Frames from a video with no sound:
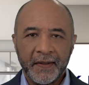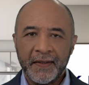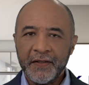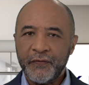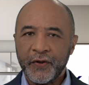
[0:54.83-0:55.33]

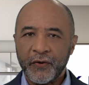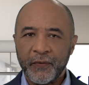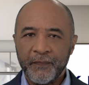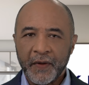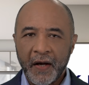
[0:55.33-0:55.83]
this video,
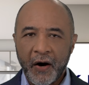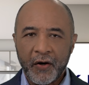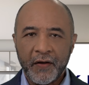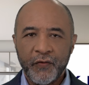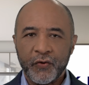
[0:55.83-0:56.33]
I'll
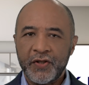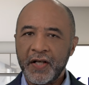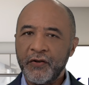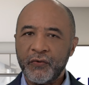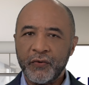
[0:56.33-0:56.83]
give you a
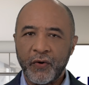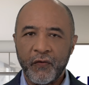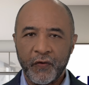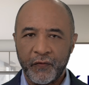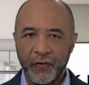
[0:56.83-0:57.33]
general
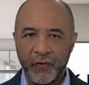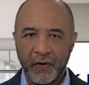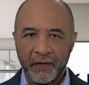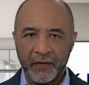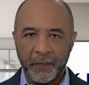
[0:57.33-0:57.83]
overview
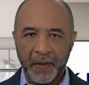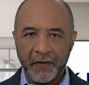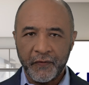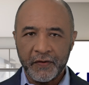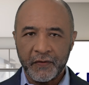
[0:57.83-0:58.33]
of the
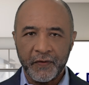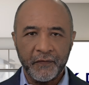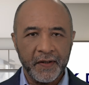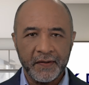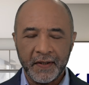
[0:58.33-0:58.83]
benefits of
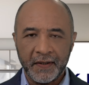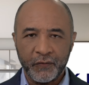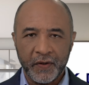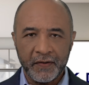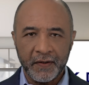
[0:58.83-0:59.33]
investing in
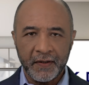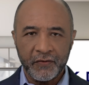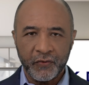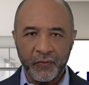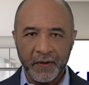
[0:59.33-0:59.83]

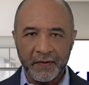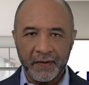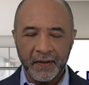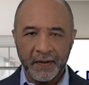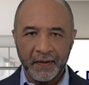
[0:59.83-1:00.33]
residential real
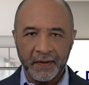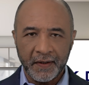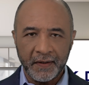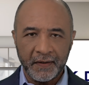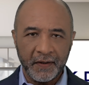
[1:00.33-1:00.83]
estate in
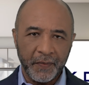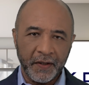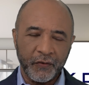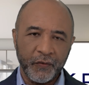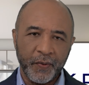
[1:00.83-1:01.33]
the
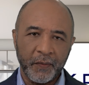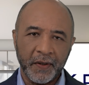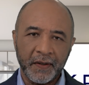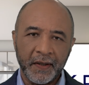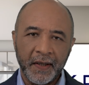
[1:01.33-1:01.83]
Dominican
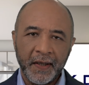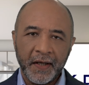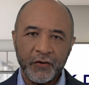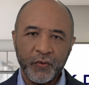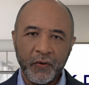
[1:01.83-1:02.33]
Republic,
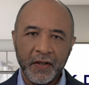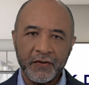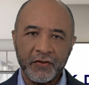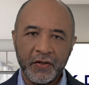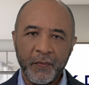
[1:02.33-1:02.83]
as well as
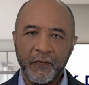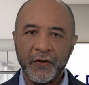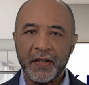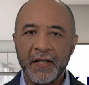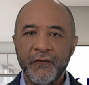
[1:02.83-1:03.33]
some of the key